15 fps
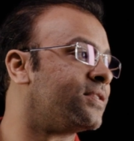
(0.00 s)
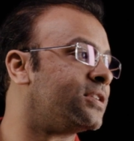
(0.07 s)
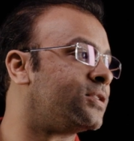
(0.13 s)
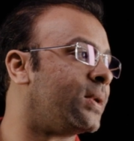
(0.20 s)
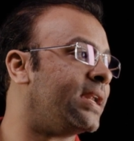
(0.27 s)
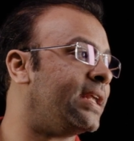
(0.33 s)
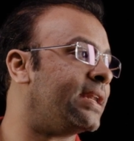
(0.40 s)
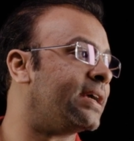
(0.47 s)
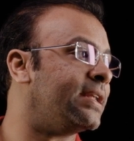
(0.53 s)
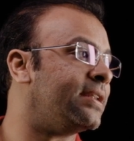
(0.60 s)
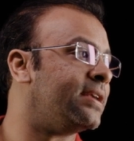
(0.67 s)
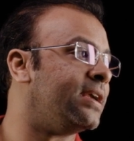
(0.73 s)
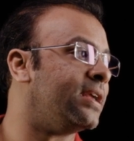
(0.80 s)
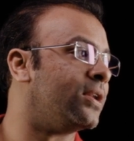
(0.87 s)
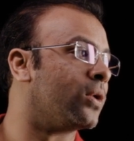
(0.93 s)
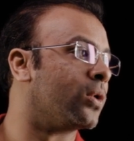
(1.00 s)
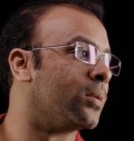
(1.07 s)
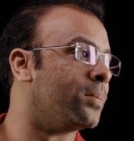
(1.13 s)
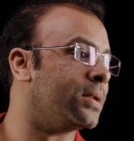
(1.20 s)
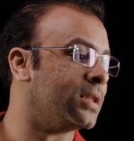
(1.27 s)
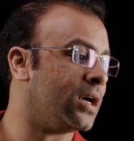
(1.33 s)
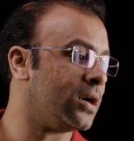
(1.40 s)
Server 2019
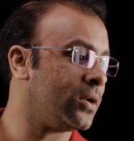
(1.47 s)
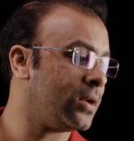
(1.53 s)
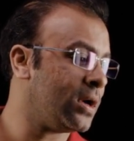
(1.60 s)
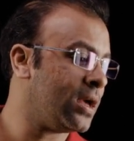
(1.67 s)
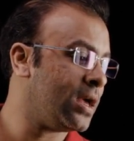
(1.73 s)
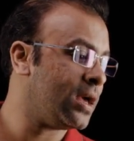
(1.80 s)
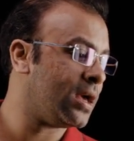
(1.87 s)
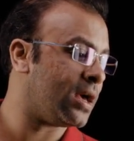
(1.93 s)
or below,